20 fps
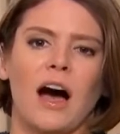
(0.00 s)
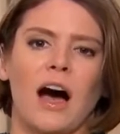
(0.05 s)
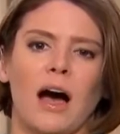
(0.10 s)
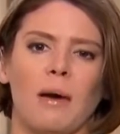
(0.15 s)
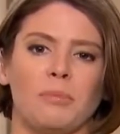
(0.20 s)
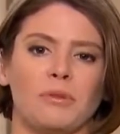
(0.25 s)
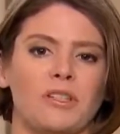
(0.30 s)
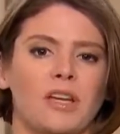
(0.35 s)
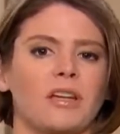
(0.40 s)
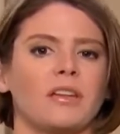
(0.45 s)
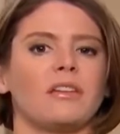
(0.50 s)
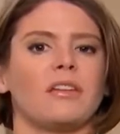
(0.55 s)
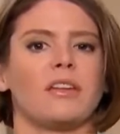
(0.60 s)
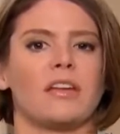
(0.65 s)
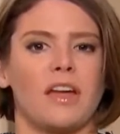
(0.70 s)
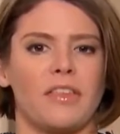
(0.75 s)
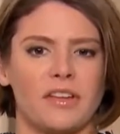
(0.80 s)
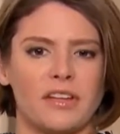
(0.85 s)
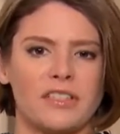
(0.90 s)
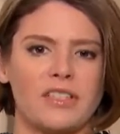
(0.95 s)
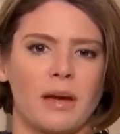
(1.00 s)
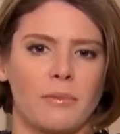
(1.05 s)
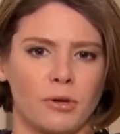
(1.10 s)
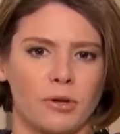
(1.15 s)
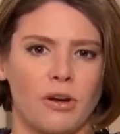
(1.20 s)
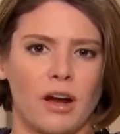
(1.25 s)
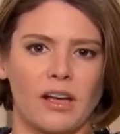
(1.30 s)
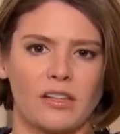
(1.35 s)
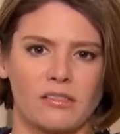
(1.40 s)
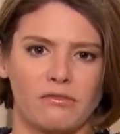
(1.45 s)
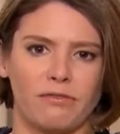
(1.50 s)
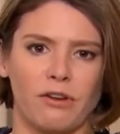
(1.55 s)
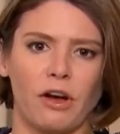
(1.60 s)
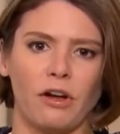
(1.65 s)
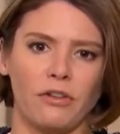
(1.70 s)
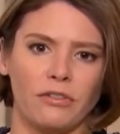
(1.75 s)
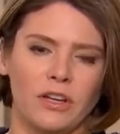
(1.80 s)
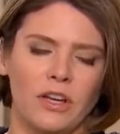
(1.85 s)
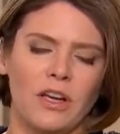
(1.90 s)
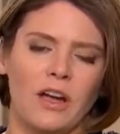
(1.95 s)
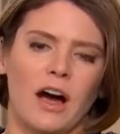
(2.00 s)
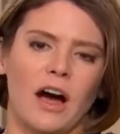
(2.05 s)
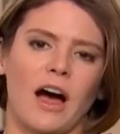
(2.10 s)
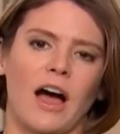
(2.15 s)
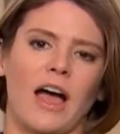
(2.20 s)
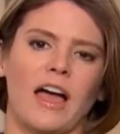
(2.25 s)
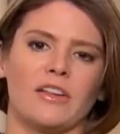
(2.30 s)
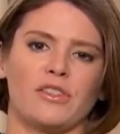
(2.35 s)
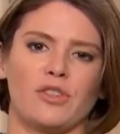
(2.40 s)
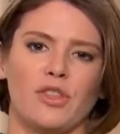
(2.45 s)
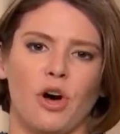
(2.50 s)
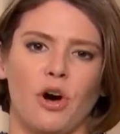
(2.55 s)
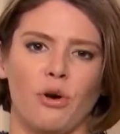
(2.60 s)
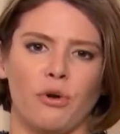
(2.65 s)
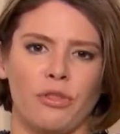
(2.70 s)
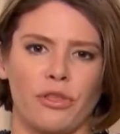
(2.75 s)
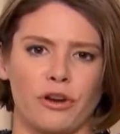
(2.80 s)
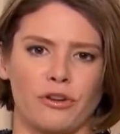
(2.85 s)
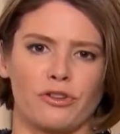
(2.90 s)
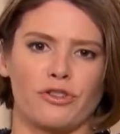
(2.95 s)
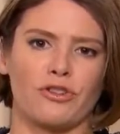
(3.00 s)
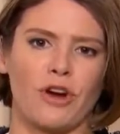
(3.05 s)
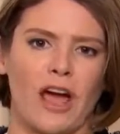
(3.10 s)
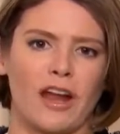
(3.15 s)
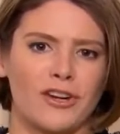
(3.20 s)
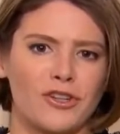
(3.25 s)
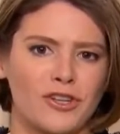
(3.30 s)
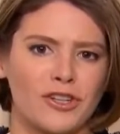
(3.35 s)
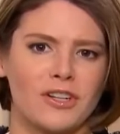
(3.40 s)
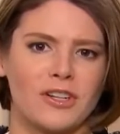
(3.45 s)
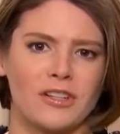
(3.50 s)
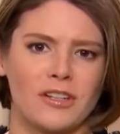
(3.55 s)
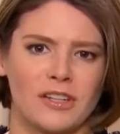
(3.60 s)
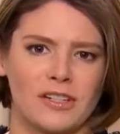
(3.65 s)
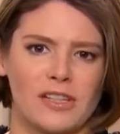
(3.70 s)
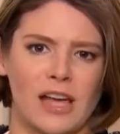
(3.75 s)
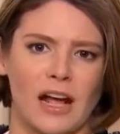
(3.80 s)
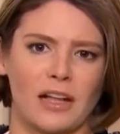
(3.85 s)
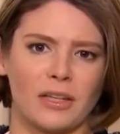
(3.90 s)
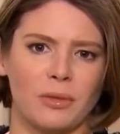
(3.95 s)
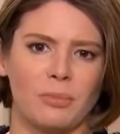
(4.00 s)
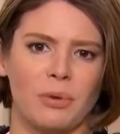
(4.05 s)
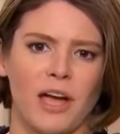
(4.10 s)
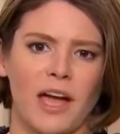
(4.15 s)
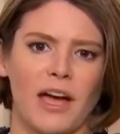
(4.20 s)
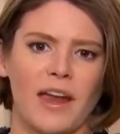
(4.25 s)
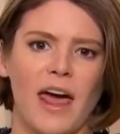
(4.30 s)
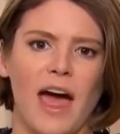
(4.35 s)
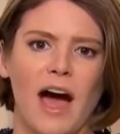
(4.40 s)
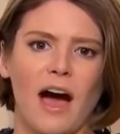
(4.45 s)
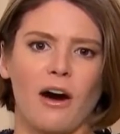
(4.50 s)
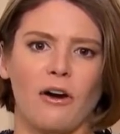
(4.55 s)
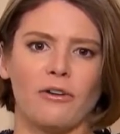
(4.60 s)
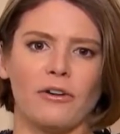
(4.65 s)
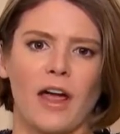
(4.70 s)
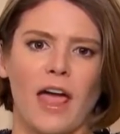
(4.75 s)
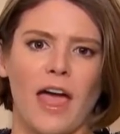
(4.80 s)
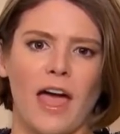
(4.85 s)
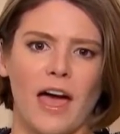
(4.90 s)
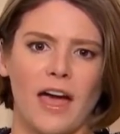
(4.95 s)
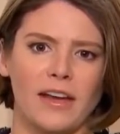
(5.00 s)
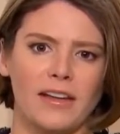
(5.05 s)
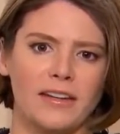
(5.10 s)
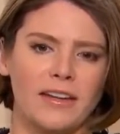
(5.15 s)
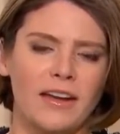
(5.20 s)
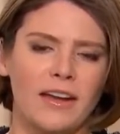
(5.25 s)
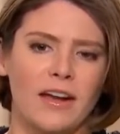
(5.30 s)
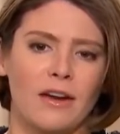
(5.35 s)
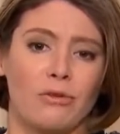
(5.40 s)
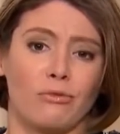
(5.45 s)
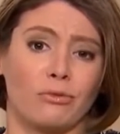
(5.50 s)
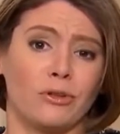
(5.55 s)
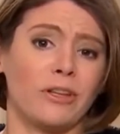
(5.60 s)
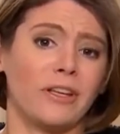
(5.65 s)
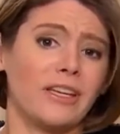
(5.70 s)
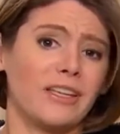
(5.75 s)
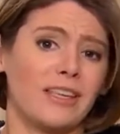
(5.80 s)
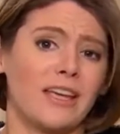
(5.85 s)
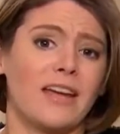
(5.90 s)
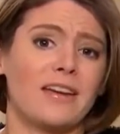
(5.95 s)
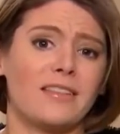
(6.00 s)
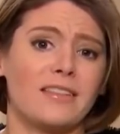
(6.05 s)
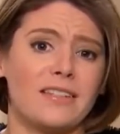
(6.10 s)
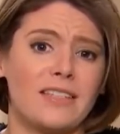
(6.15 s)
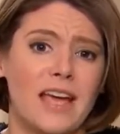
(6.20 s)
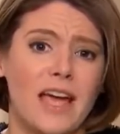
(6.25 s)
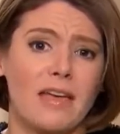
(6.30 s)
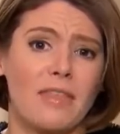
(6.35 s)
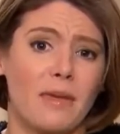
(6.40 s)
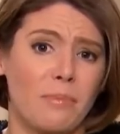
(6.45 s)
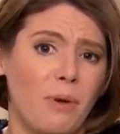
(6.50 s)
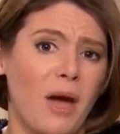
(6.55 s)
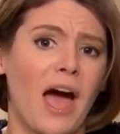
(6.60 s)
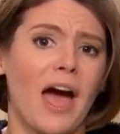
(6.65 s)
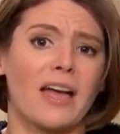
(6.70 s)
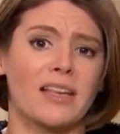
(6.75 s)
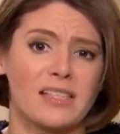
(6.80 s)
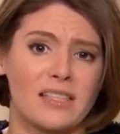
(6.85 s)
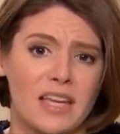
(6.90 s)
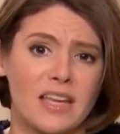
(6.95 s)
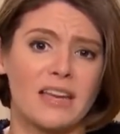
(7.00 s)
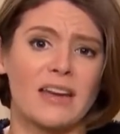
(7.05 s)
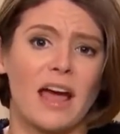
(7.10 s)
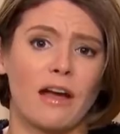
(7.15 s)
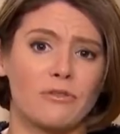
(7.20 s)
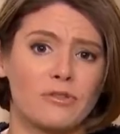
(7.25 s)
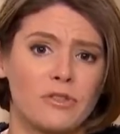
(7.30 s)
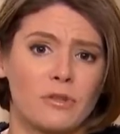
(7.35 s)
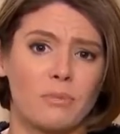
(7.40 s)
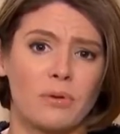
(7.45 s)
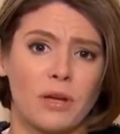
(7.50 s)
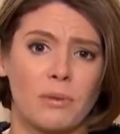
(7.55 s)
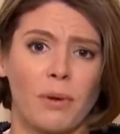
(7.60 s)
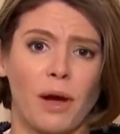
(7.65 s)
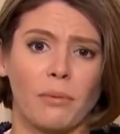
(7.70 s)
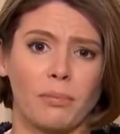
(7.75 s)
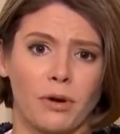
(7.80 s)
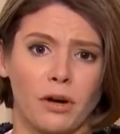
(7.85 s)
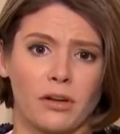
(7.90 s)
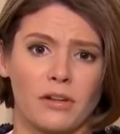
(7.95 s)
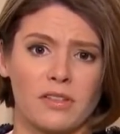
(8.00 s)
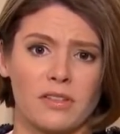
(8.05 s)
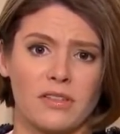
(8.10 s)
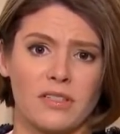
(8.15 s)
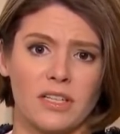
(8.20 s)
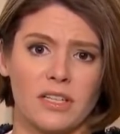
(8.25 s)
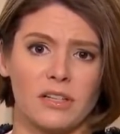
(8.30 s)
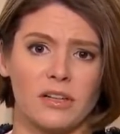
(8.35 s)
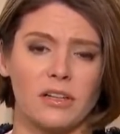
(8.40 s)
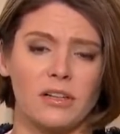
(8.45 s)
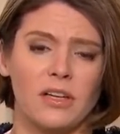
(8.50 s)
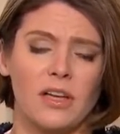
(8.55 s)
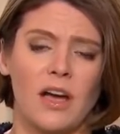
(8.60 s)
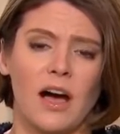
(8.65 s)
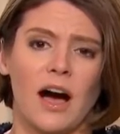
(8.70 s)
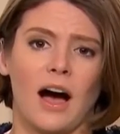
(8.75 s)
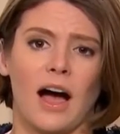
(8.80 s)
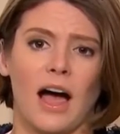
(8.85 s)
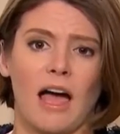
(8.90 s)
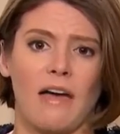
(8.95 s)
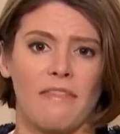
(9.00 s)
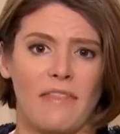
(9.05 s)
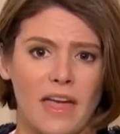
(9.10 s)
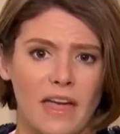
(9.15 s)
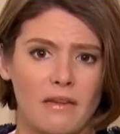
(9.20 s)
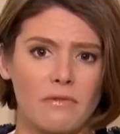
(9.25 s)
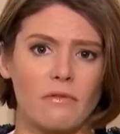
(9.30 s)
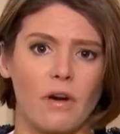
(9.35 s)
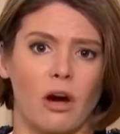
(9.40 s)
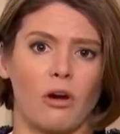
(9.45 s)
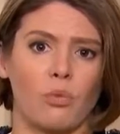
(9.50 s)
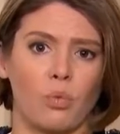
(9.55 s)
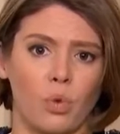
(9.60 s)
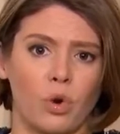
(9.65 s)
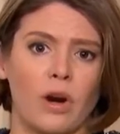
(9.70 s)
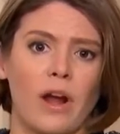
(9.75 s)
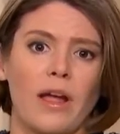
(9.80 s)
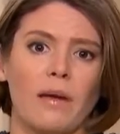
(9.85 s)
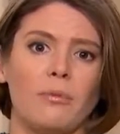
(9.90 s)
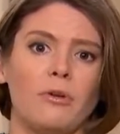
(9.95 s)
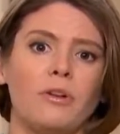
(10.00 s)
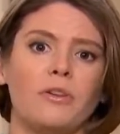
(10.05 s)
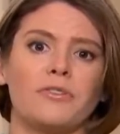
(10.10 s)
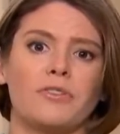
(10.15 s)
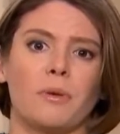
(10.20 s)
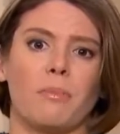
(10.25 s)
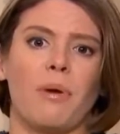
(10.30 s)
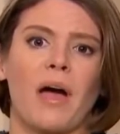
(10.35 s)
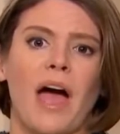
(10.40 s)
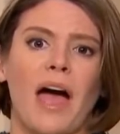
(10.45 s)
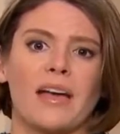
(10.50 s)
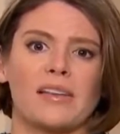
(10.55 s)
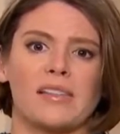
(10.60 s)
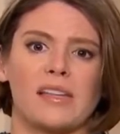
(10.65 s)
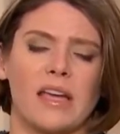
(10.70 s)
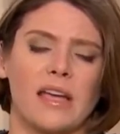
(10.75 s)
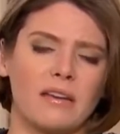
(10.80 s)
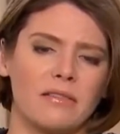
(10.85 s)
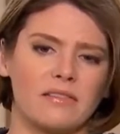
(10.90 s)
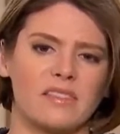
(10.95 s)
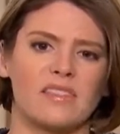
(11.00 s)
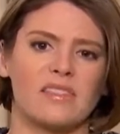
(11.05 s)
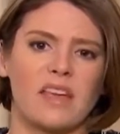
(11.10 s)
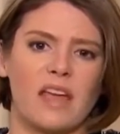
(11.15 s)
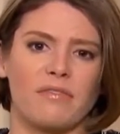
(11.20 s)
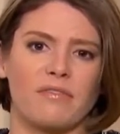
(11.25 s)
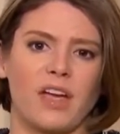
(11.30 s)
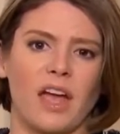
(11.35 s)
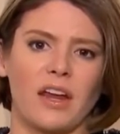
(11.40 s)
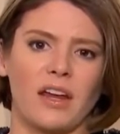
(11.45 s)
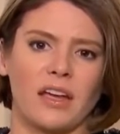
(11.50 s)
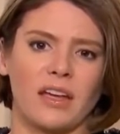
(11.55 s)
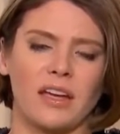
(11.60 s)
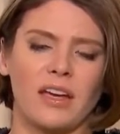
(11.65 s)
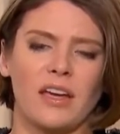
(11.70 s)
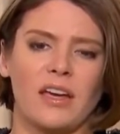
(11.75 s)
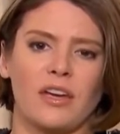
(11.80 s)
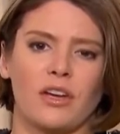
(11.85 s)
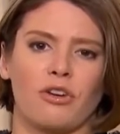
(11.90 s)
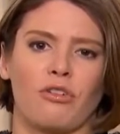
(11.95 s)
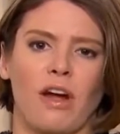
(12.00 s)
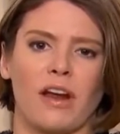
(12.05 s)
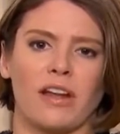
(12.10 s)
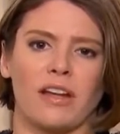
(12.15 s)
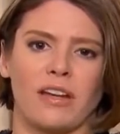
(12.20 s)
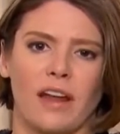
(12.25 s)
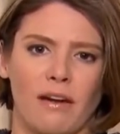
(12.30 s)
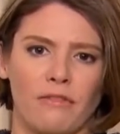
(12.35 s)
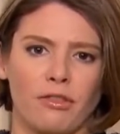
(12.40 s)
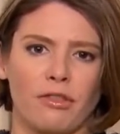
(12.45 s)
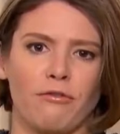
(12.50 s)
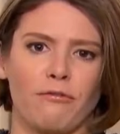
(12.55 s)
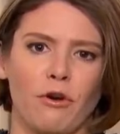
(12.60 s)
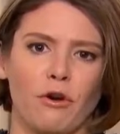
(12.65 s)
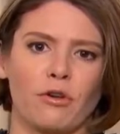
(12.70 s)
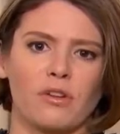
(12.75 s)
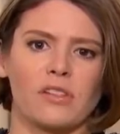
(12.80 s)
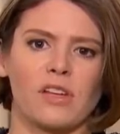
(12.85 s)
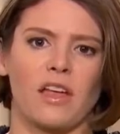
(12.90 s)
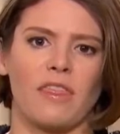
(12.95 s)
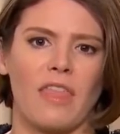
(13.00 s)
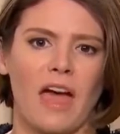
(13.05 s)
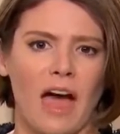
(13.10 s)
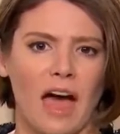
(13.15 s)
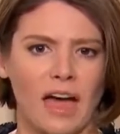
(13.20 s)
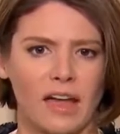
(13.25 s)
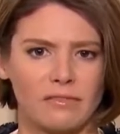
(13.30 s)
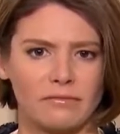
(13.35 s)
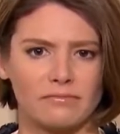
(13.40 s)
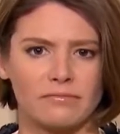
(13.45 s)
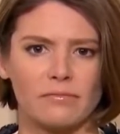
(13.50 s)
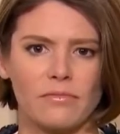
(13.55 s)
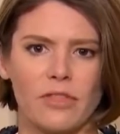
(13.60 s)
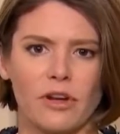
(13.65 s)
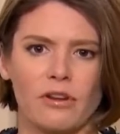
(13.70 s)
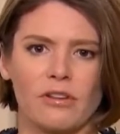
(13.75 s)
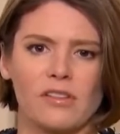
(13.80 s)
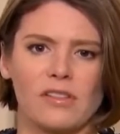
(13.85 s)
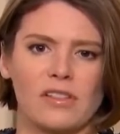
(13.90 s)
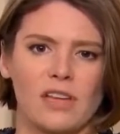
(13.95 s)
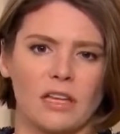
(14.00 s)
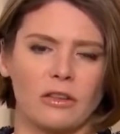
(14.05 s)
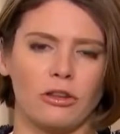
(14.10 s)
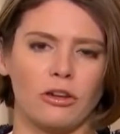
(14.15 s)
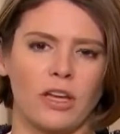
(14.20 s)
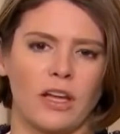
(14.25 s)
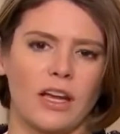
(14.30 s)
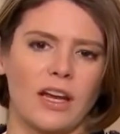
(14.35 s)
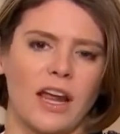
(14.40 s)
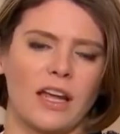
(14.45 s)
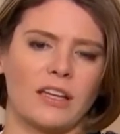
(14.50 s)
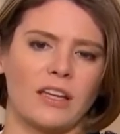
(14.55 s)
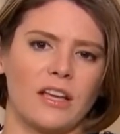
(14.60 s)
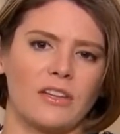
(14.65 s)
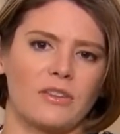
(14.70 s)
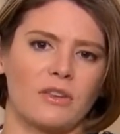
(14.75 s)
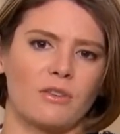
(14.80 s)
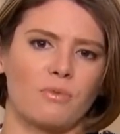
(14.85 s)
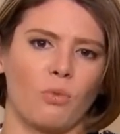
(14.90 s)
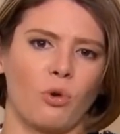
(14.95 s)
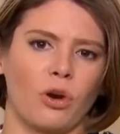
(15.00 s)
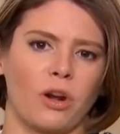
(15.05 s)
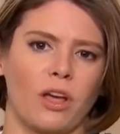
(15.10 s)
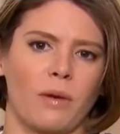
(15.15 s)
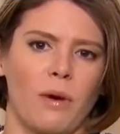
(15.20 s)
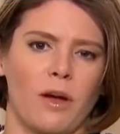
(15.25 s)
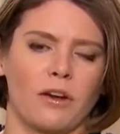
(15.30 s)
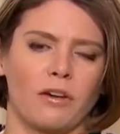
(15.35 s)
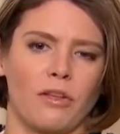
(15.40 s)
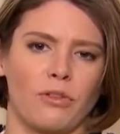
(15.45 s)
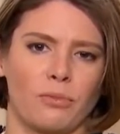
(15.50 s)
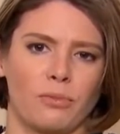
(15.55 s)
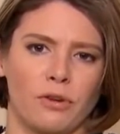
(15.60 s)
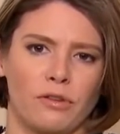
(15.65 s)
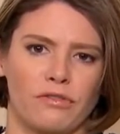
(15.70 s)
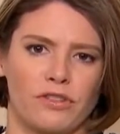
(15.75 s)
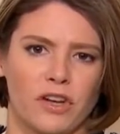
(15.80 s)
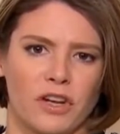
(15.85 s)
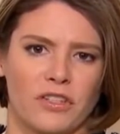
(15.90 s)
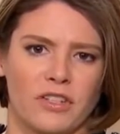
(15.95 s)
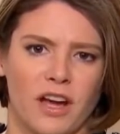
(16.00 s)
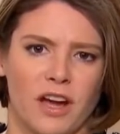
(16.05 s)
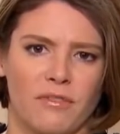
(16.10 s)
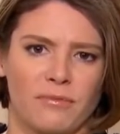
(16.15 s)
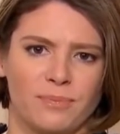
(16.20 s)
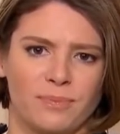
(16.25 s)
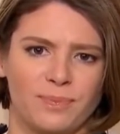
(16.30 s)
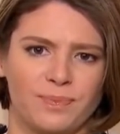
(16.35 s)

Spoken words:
Particularly, I think Democrats felt as though their strategy didn't exactly pan out. And really, at the end of the day, they announced a big bipartisan deal, and they were able to pass it. Instead of getting credit and having the focus on that, they're instead looking at headlines this morning about another brief shutdown.